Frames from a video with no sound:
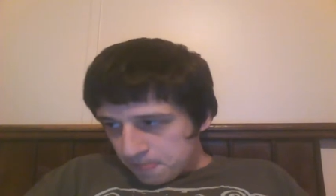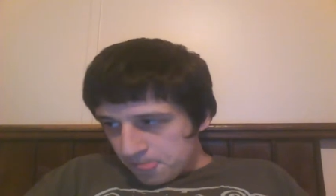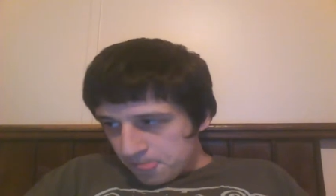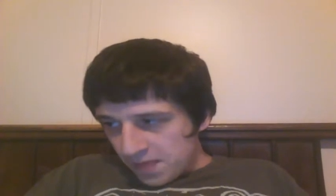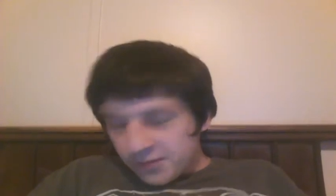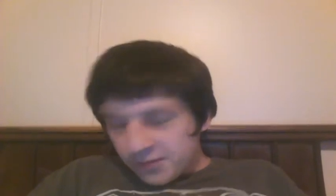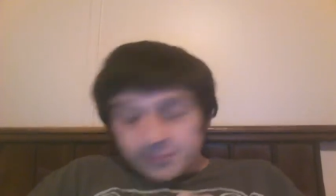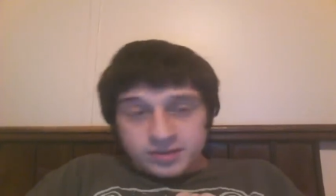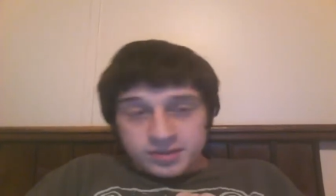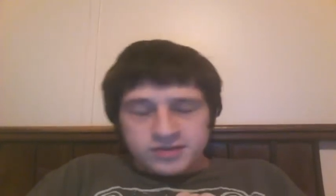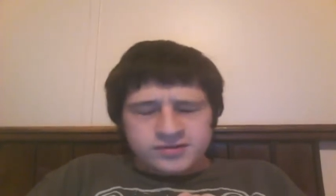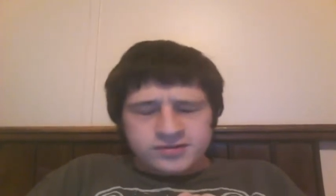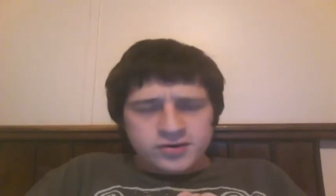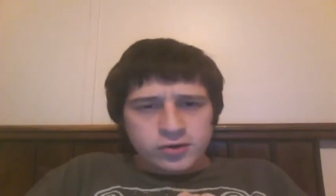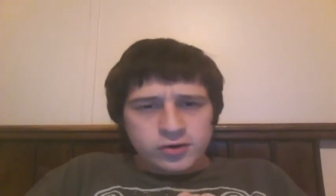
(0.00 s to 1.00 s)
It would be
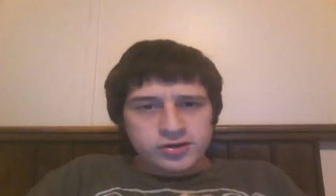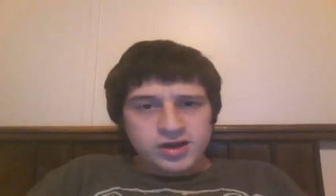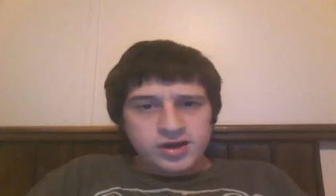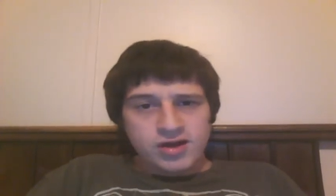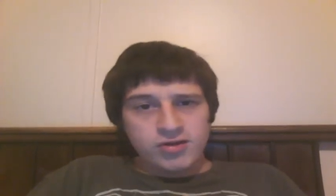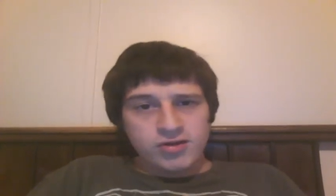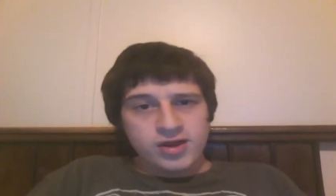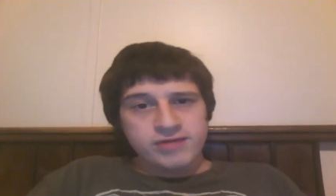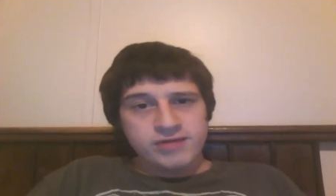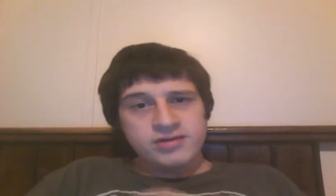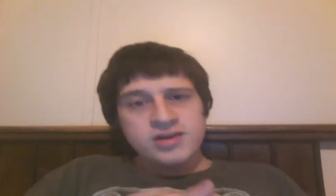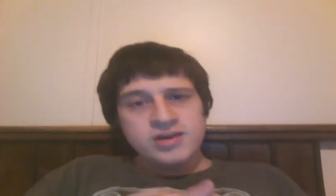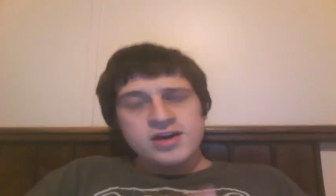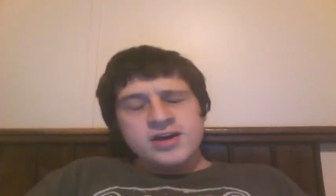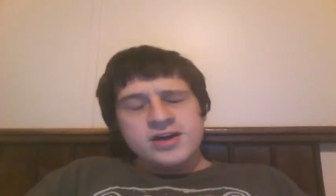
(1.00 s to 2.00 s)
the Totodile line.
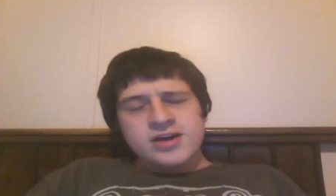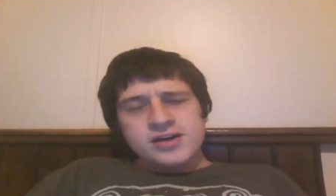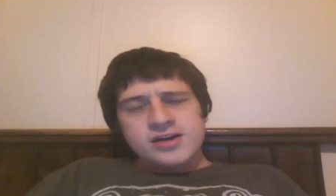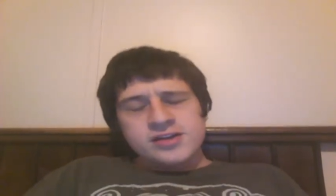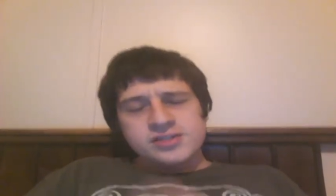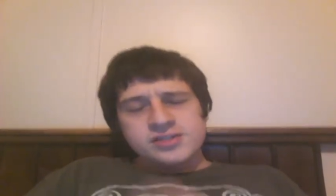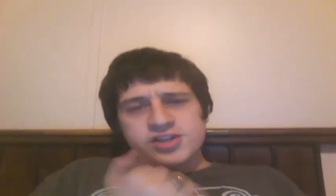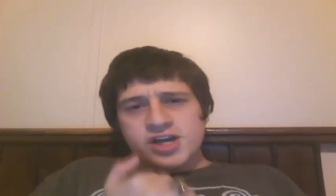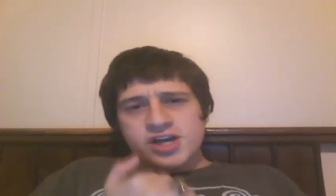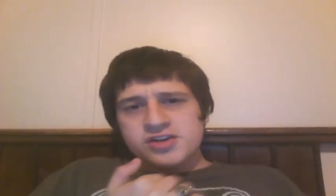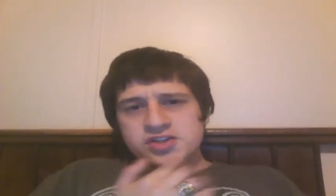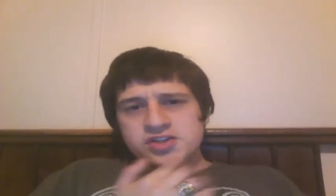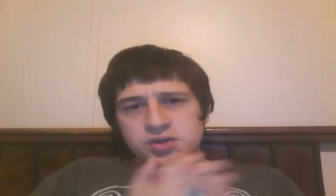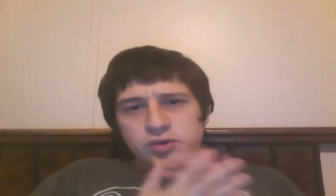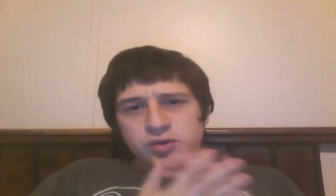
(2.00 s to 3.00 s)
In
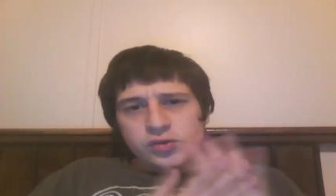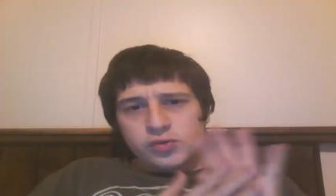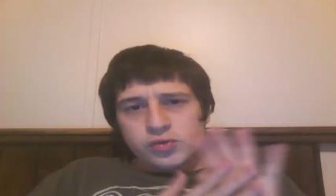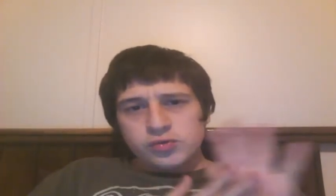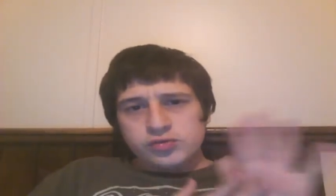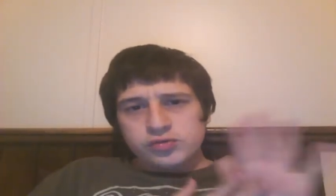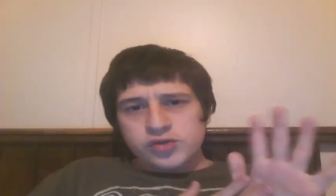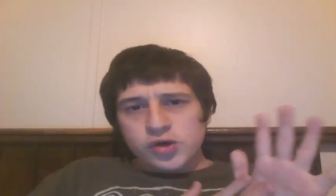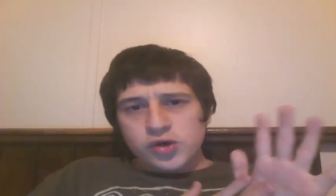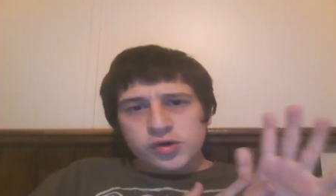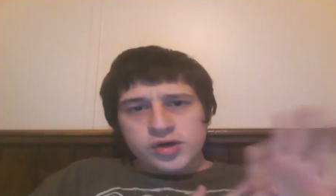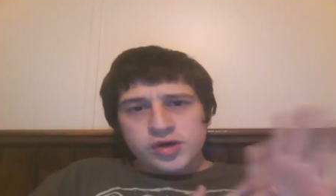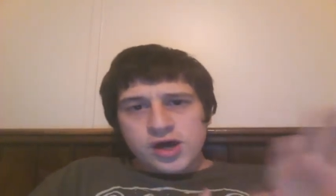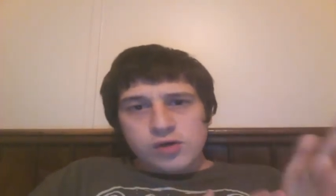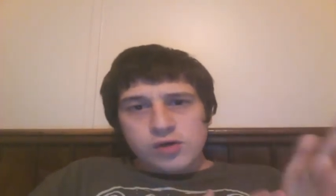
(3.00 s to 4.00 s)
Gen 2,
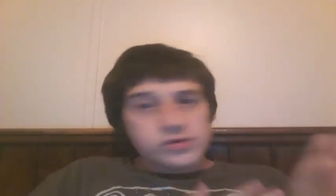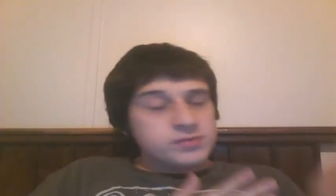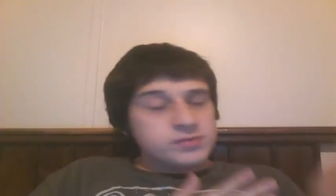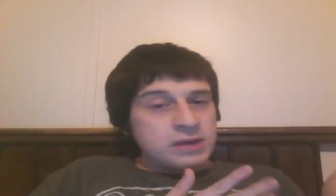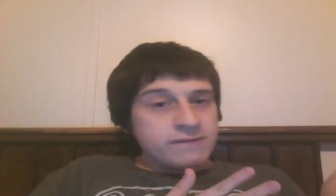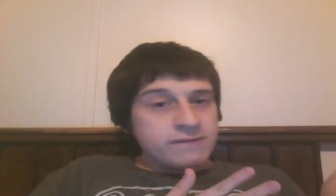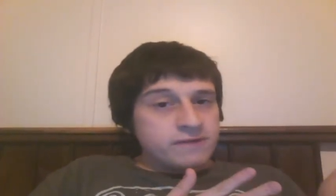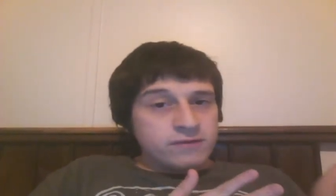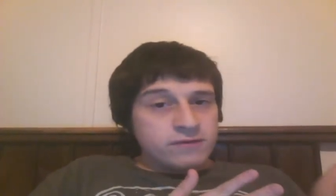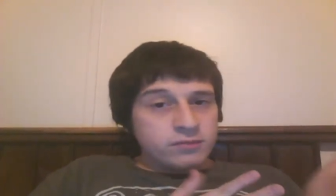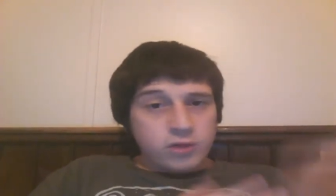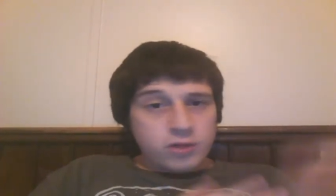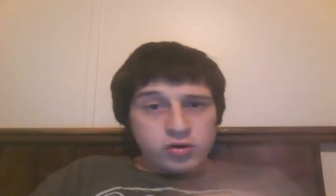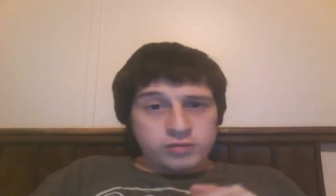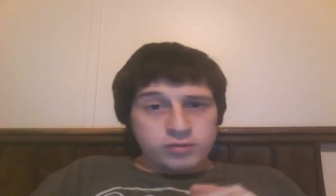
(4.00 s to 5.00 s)
Totodile was my favorite
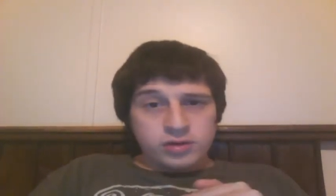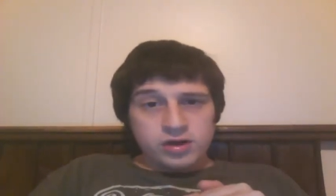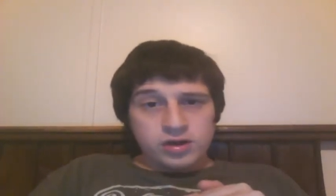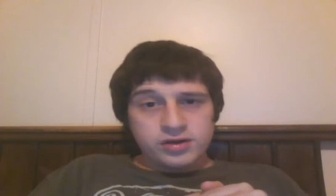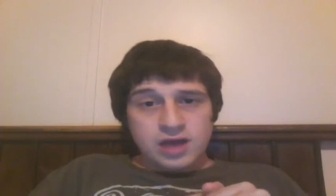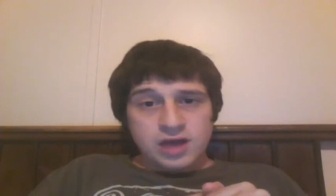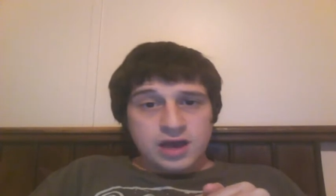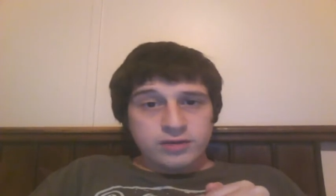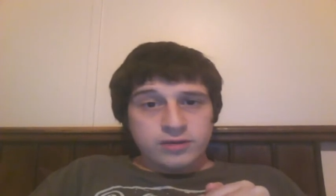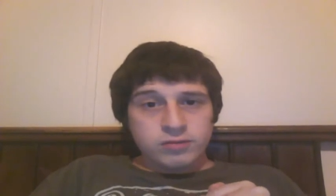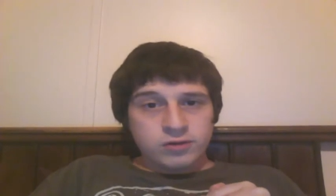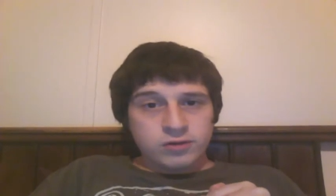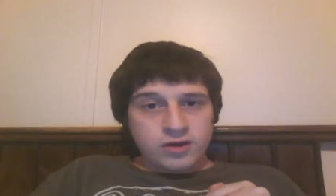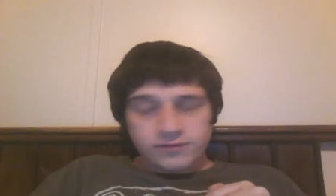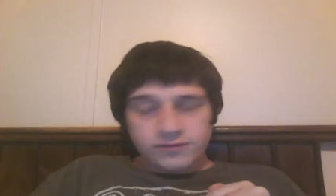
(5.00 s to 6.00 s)
Pokemon. I
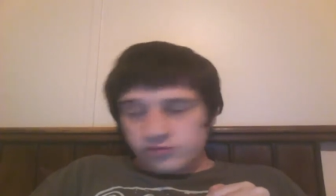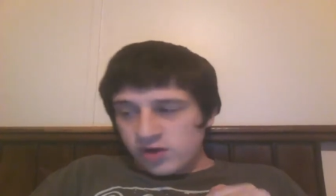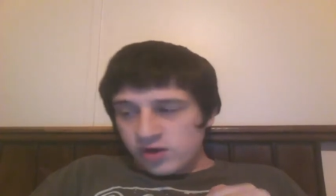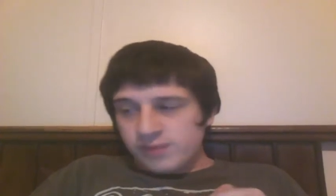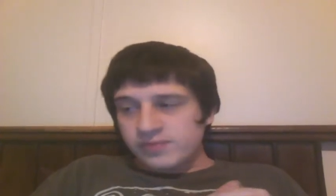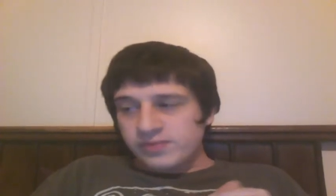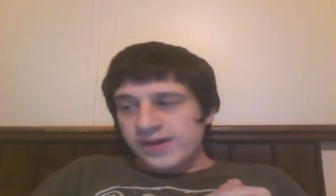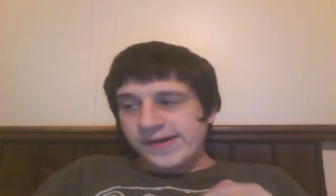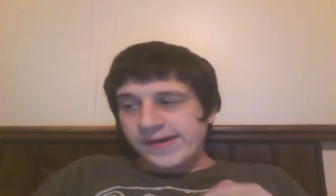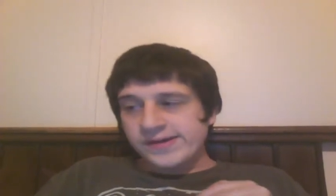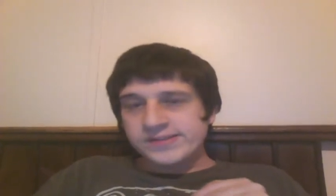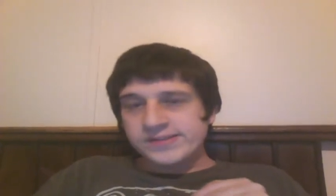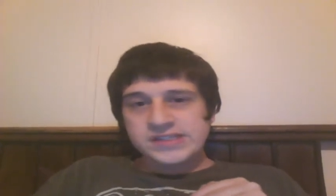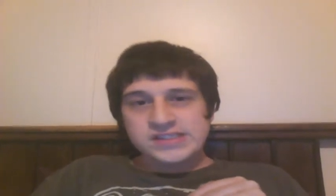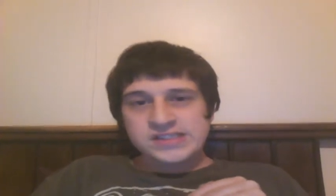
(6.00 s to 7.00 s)
loved
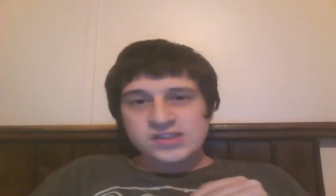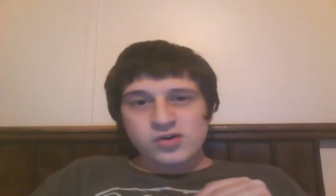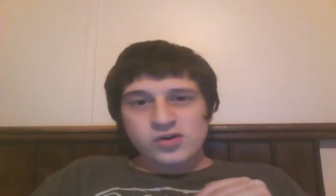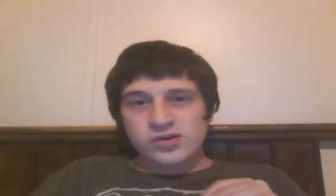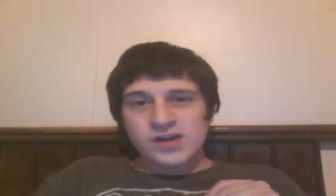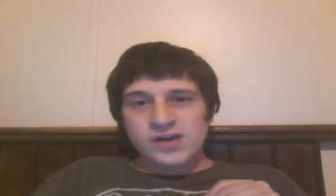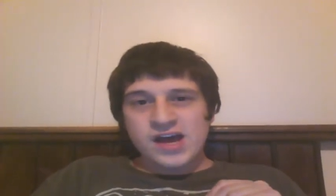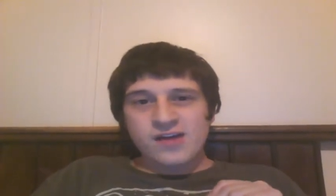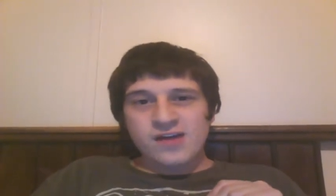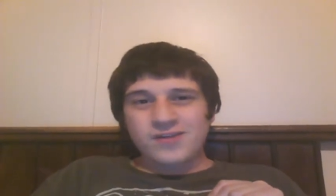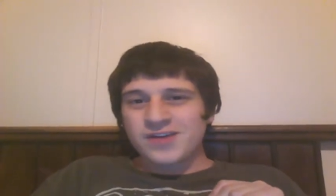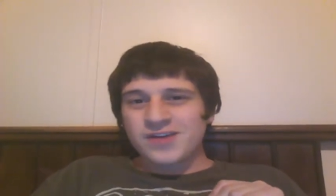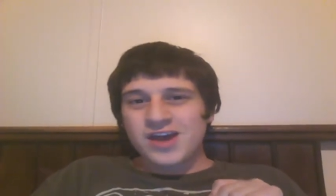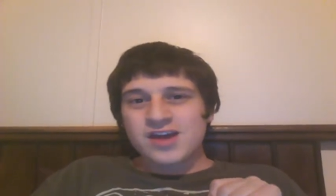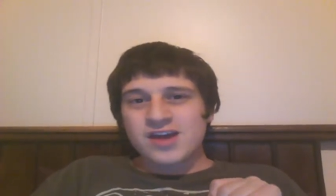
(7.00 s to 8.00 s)
reptiles, and Totodile
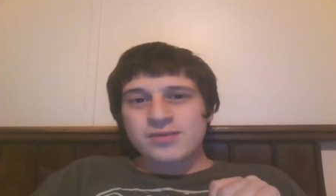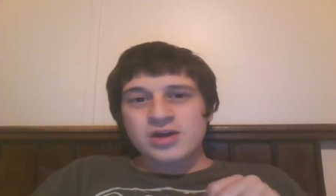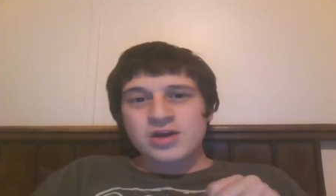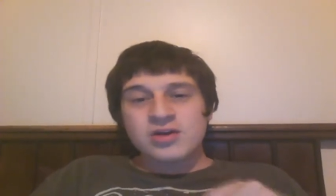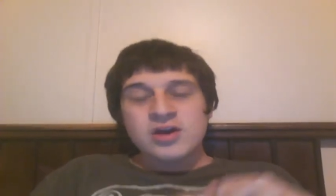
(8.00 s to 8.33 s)
in the anime